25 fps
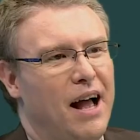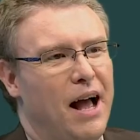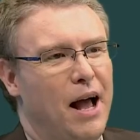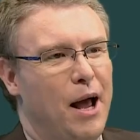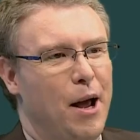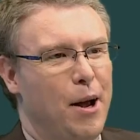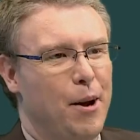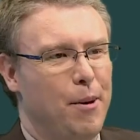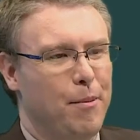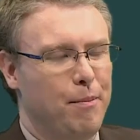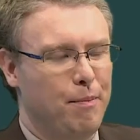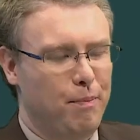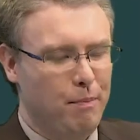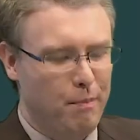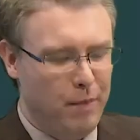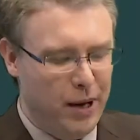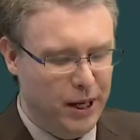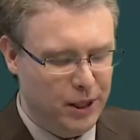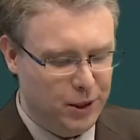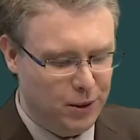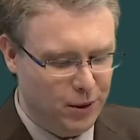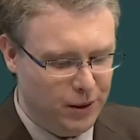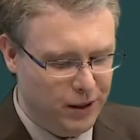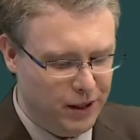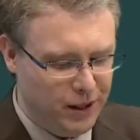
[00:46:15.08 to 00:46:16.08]
Um,
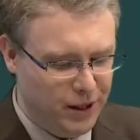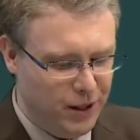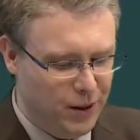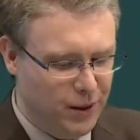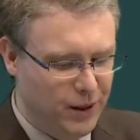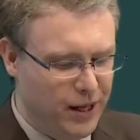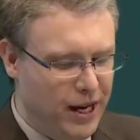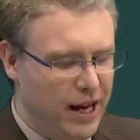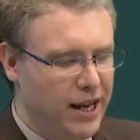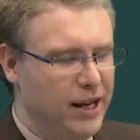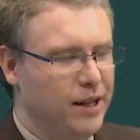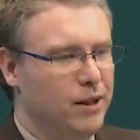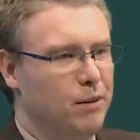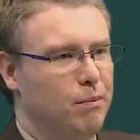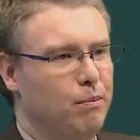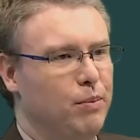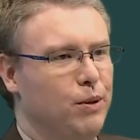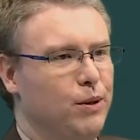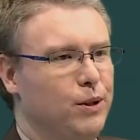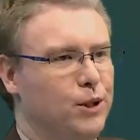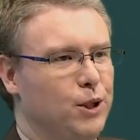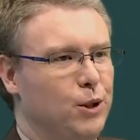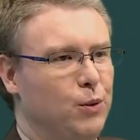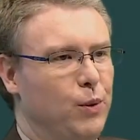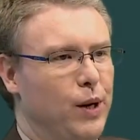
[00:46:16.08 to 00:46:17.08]
make sure that you're getting the
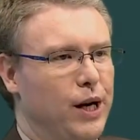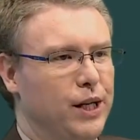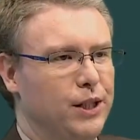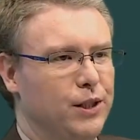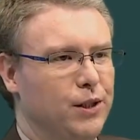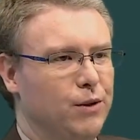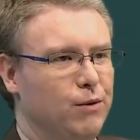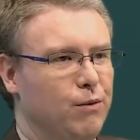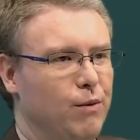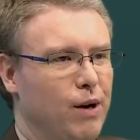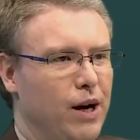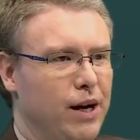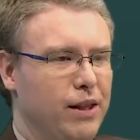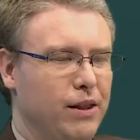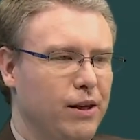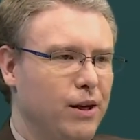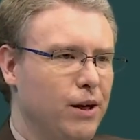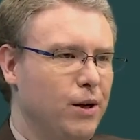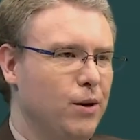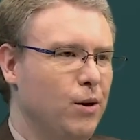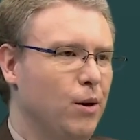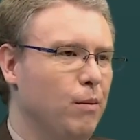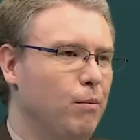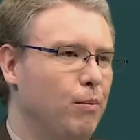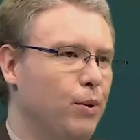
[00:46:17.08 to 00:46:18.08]
punctuation right, that
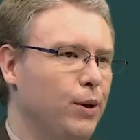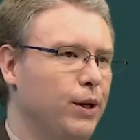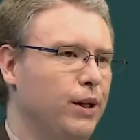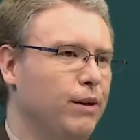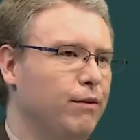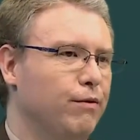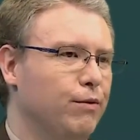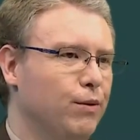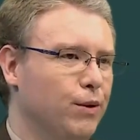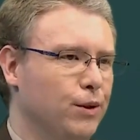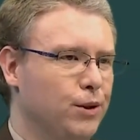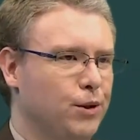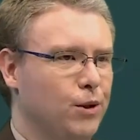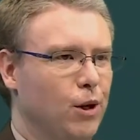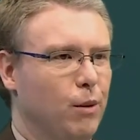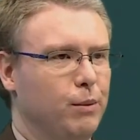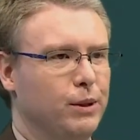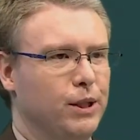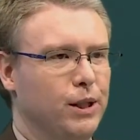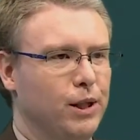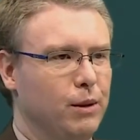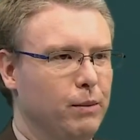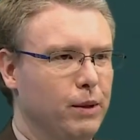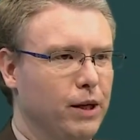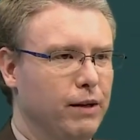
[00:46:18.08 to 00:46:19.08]
you're not putting full
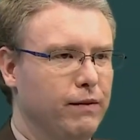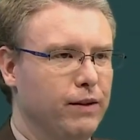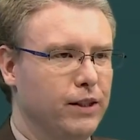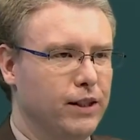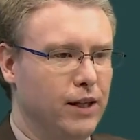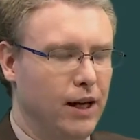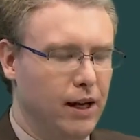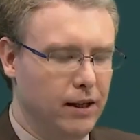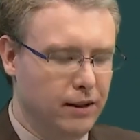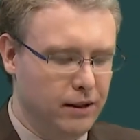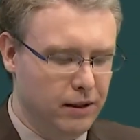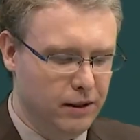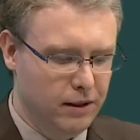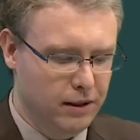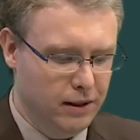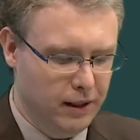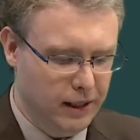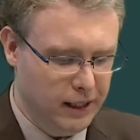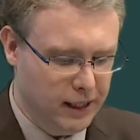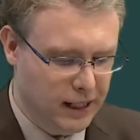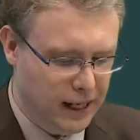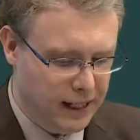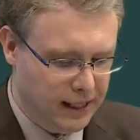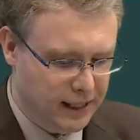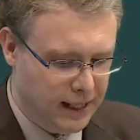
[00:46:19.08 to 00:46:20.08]
stops in the middle of a sentence,
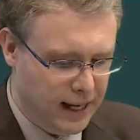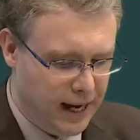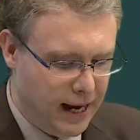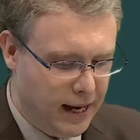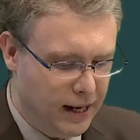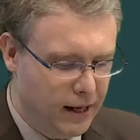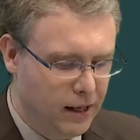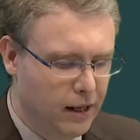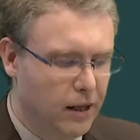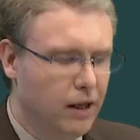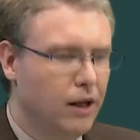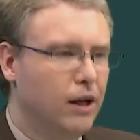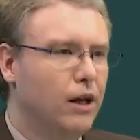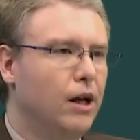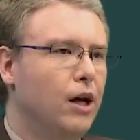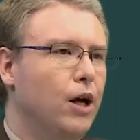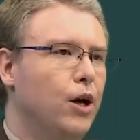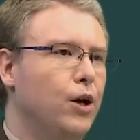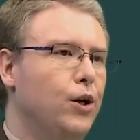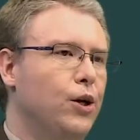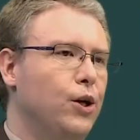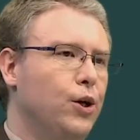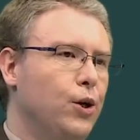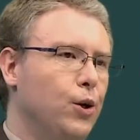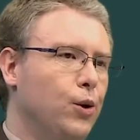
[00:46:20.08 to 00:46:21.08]
things like that.
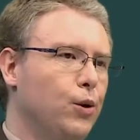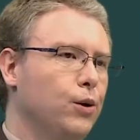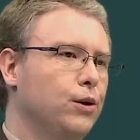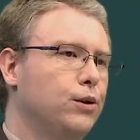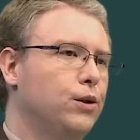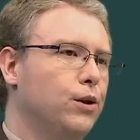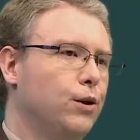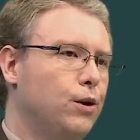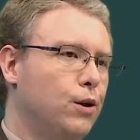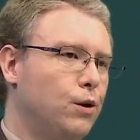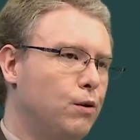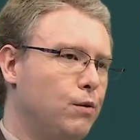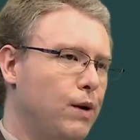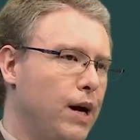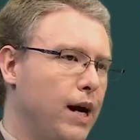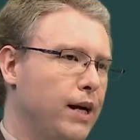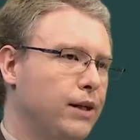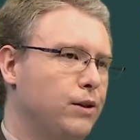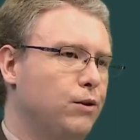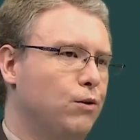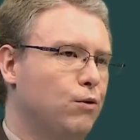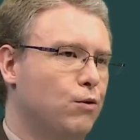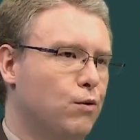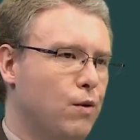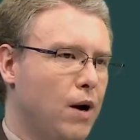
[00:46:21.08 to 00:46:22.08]
Use the
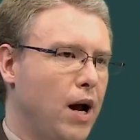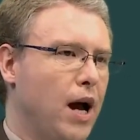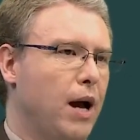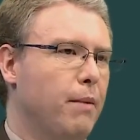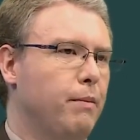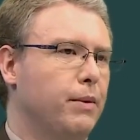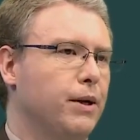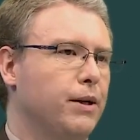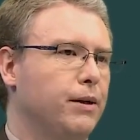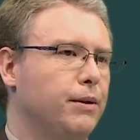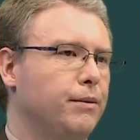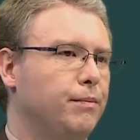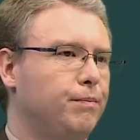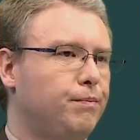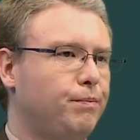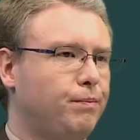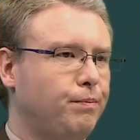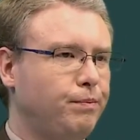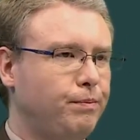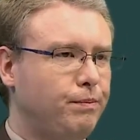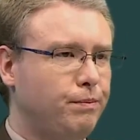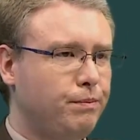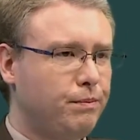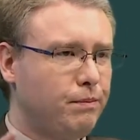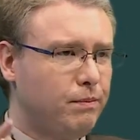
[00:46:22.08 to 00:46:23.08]
correct grammar.
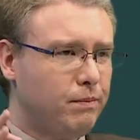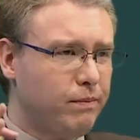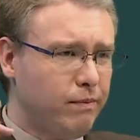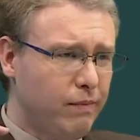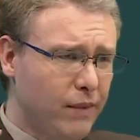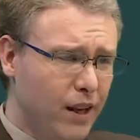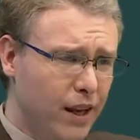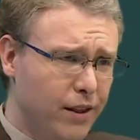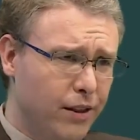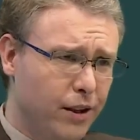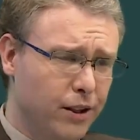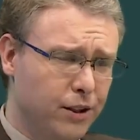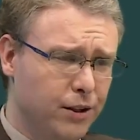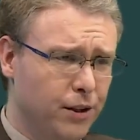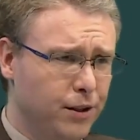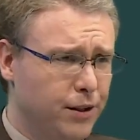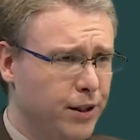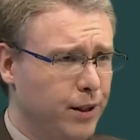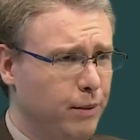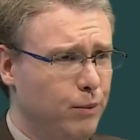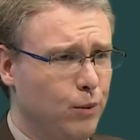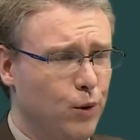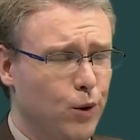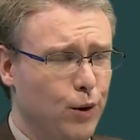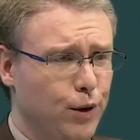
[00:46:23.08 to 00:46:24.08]
There's
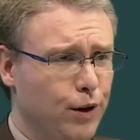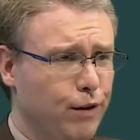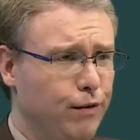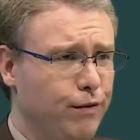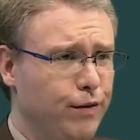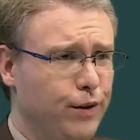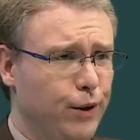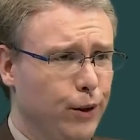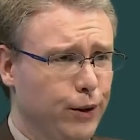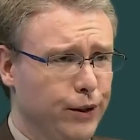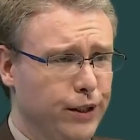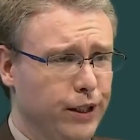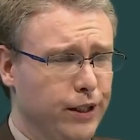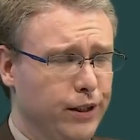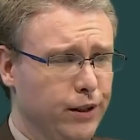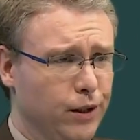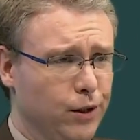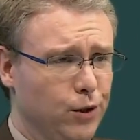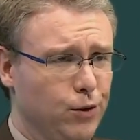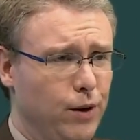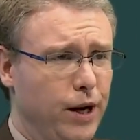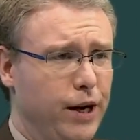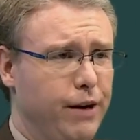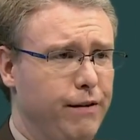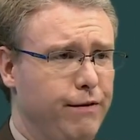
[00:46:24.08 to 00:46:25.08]
nothing more confusing than
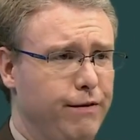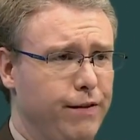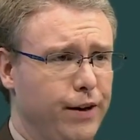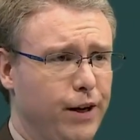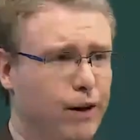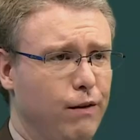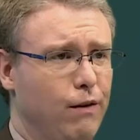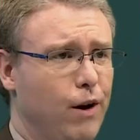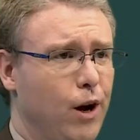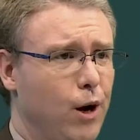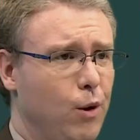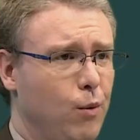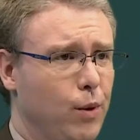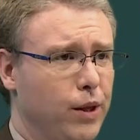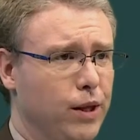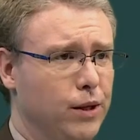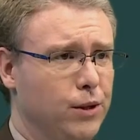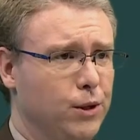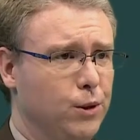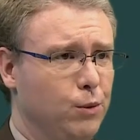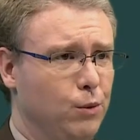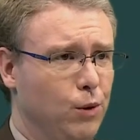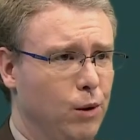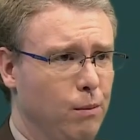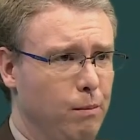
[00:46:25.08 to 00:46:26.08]
trying to figure out whether
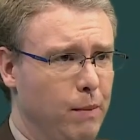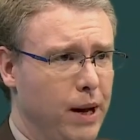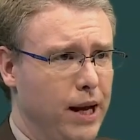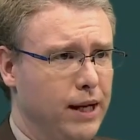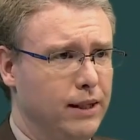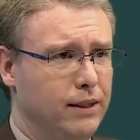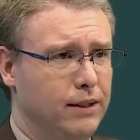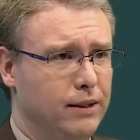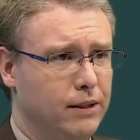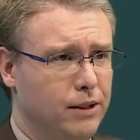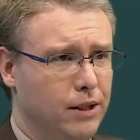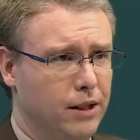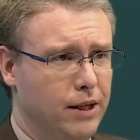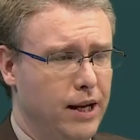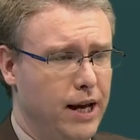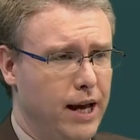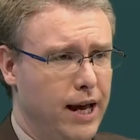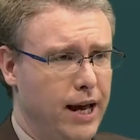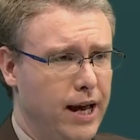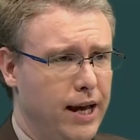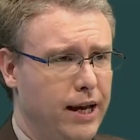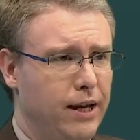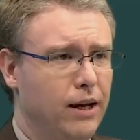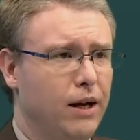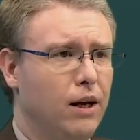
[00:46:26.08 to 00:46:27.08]
someone meant
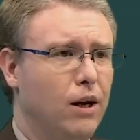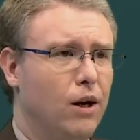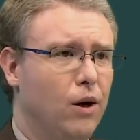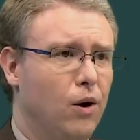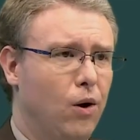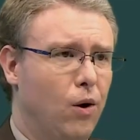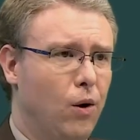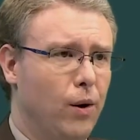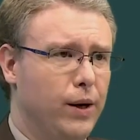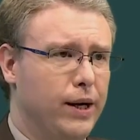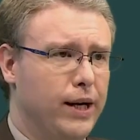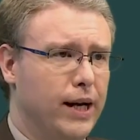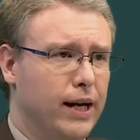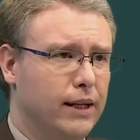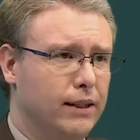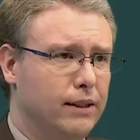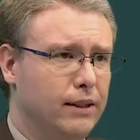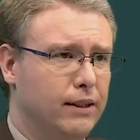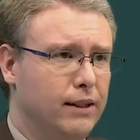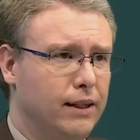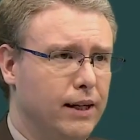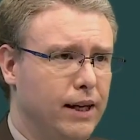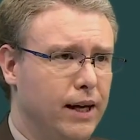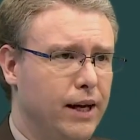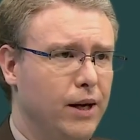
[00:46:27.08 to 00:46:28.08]
today or
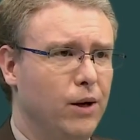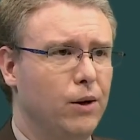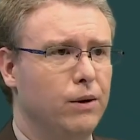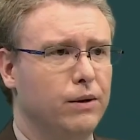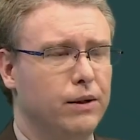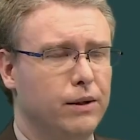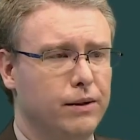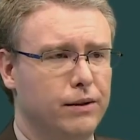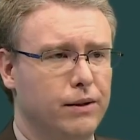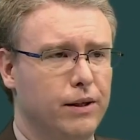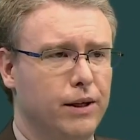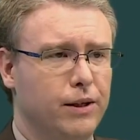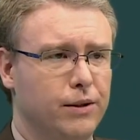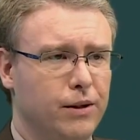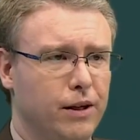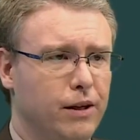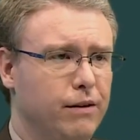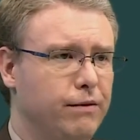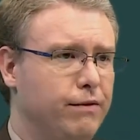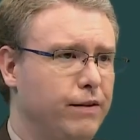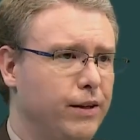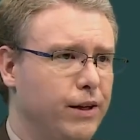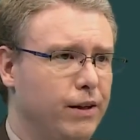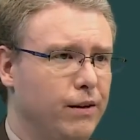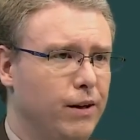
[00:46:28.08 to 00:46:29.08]
yesterday, or they're trying
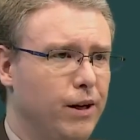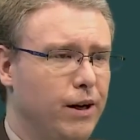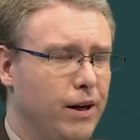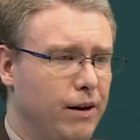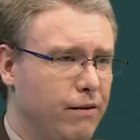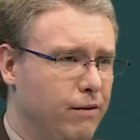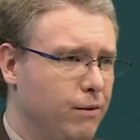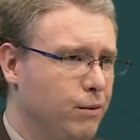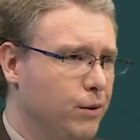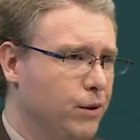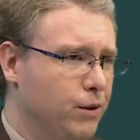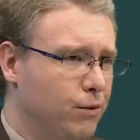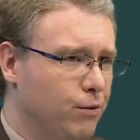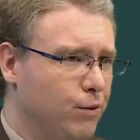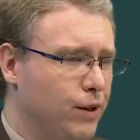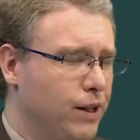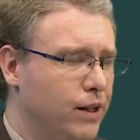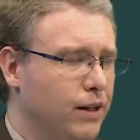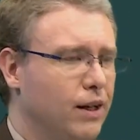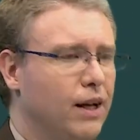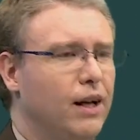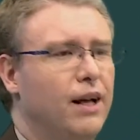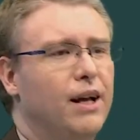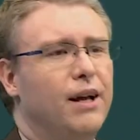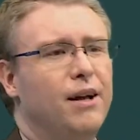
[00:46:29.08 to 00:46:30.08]
to figure out if it was
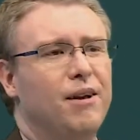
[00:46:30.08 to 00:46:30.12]
written.